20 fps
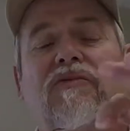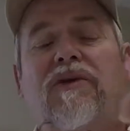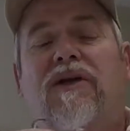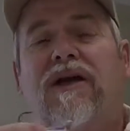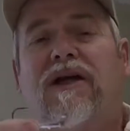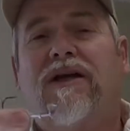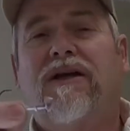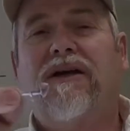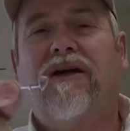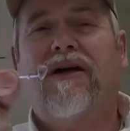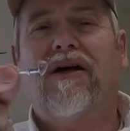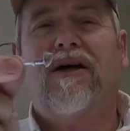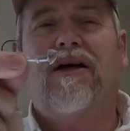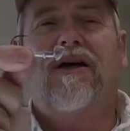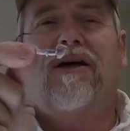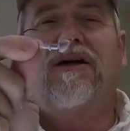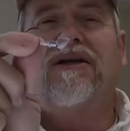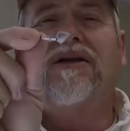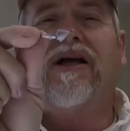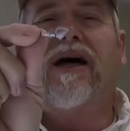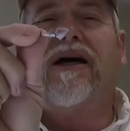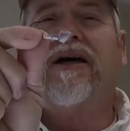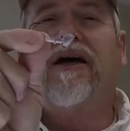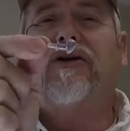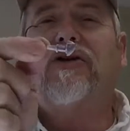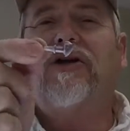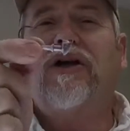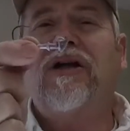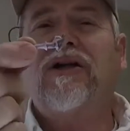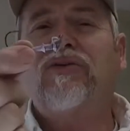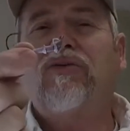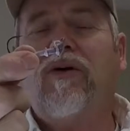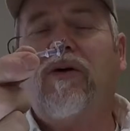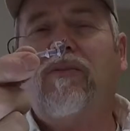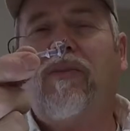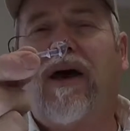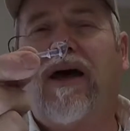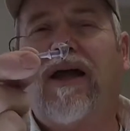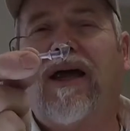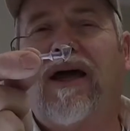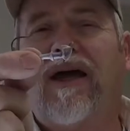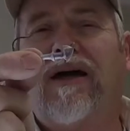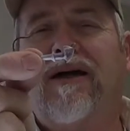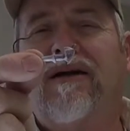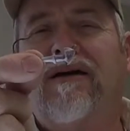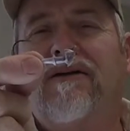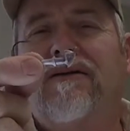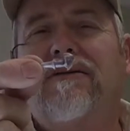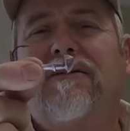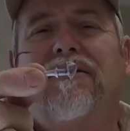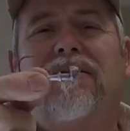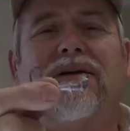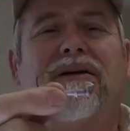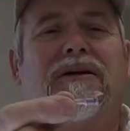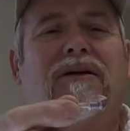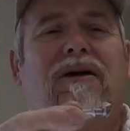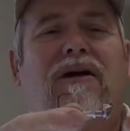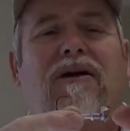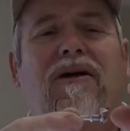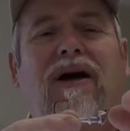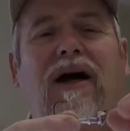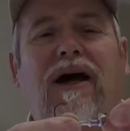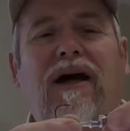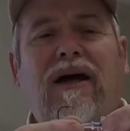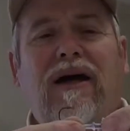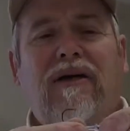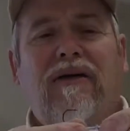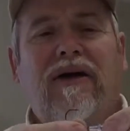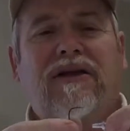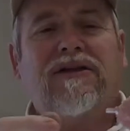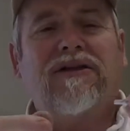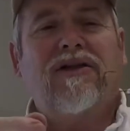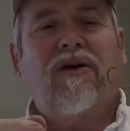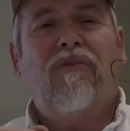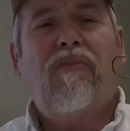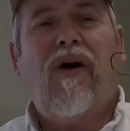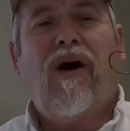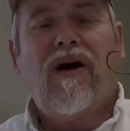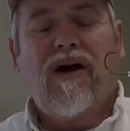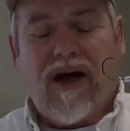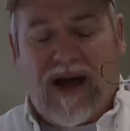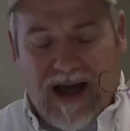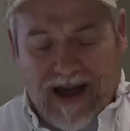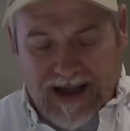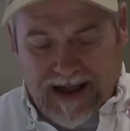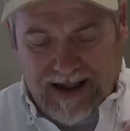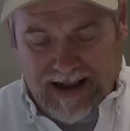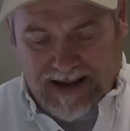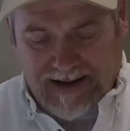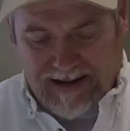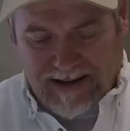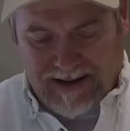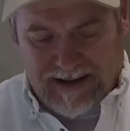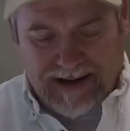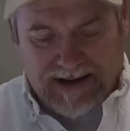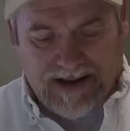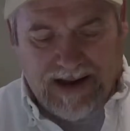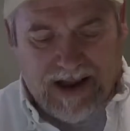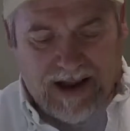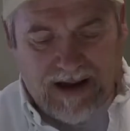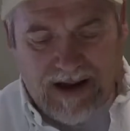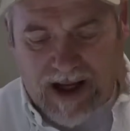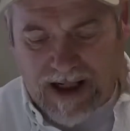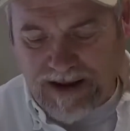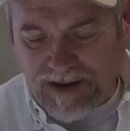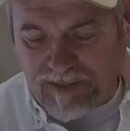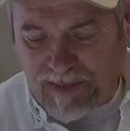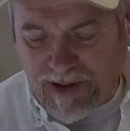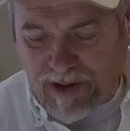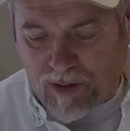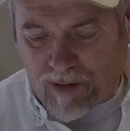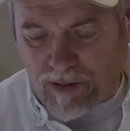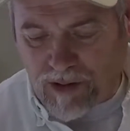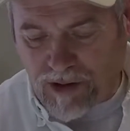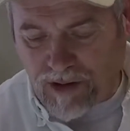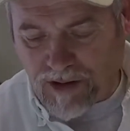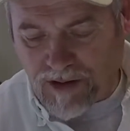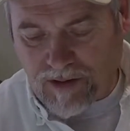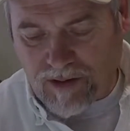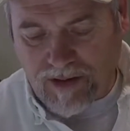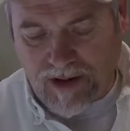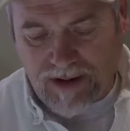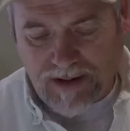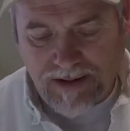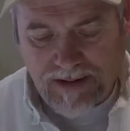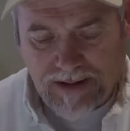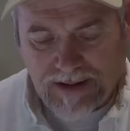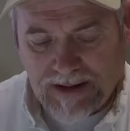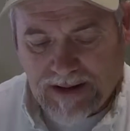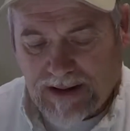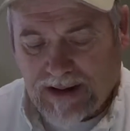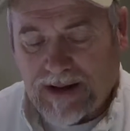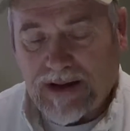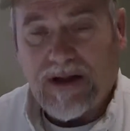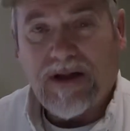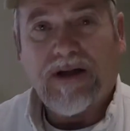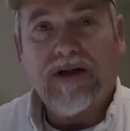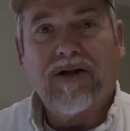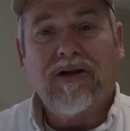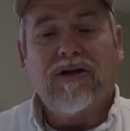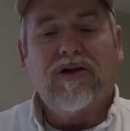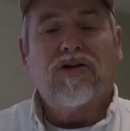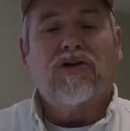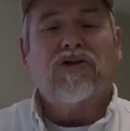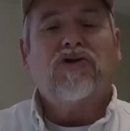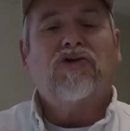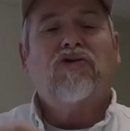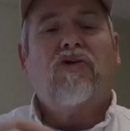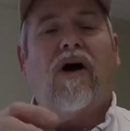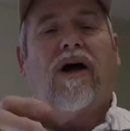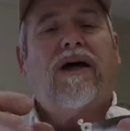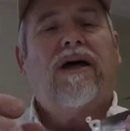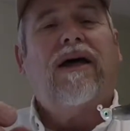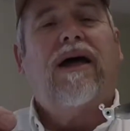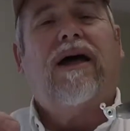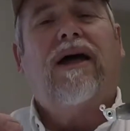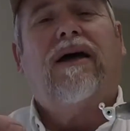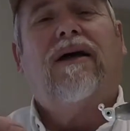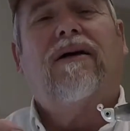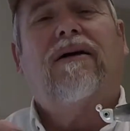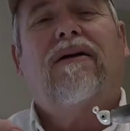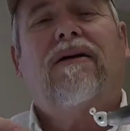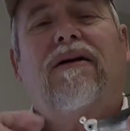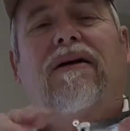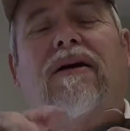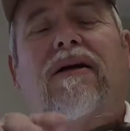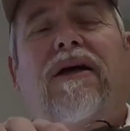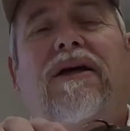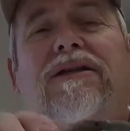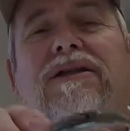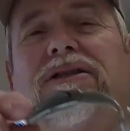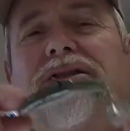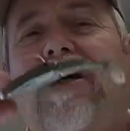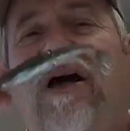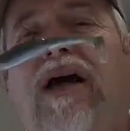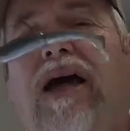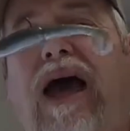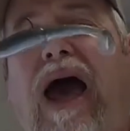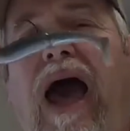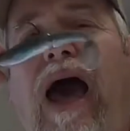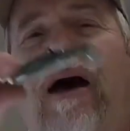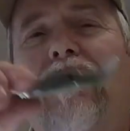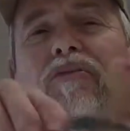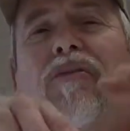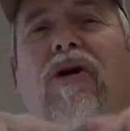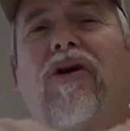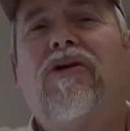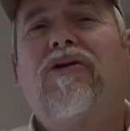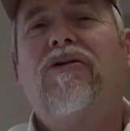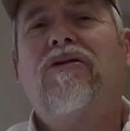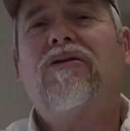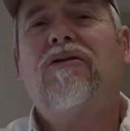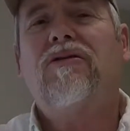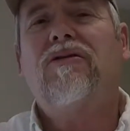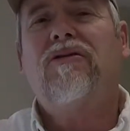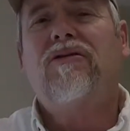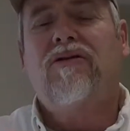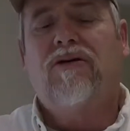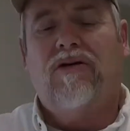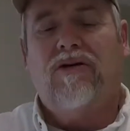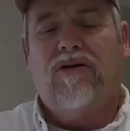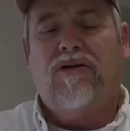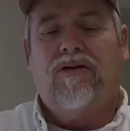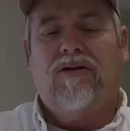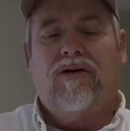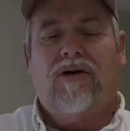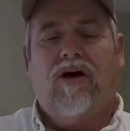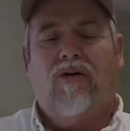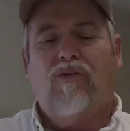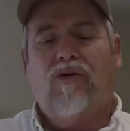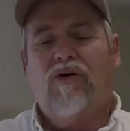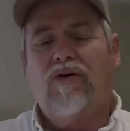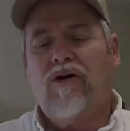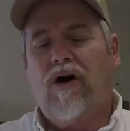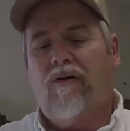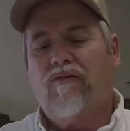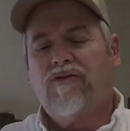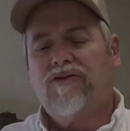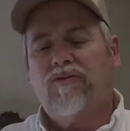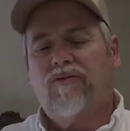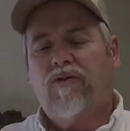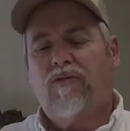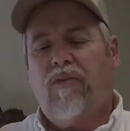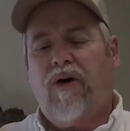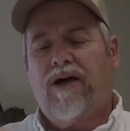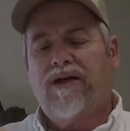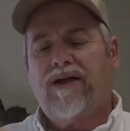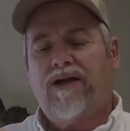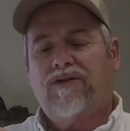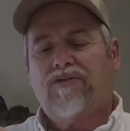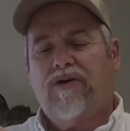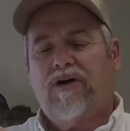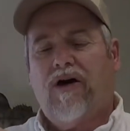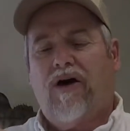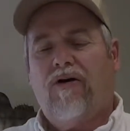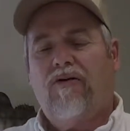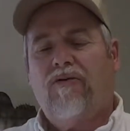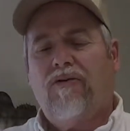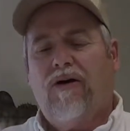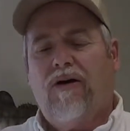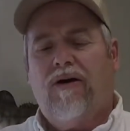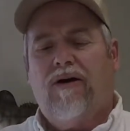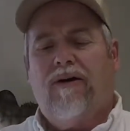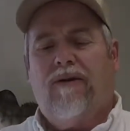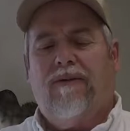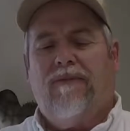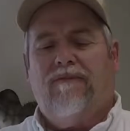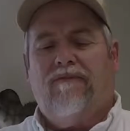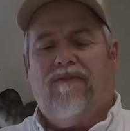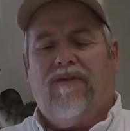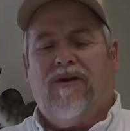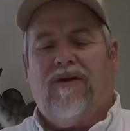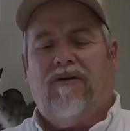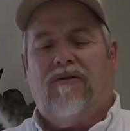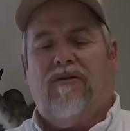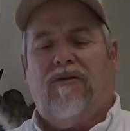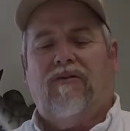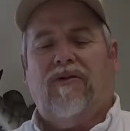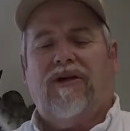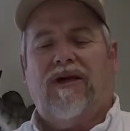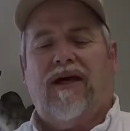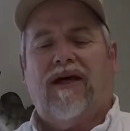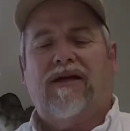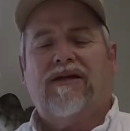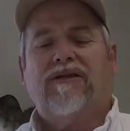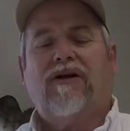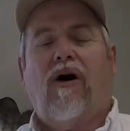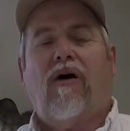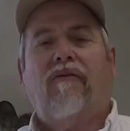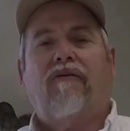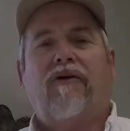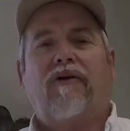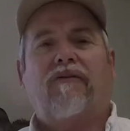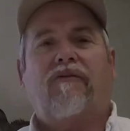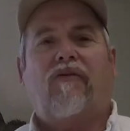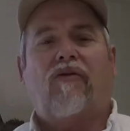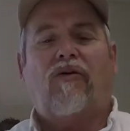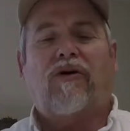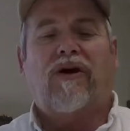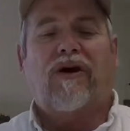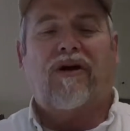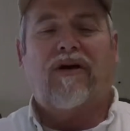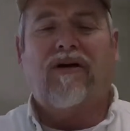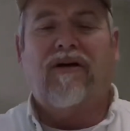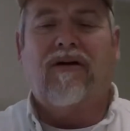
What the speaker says: we need. Like you need a swim bait head. Okay, this is a buckeye head. Got a nice big old hook on it. Strike King. This is a gambler. I will cover some of the baits as we go. Let me take this off here for you.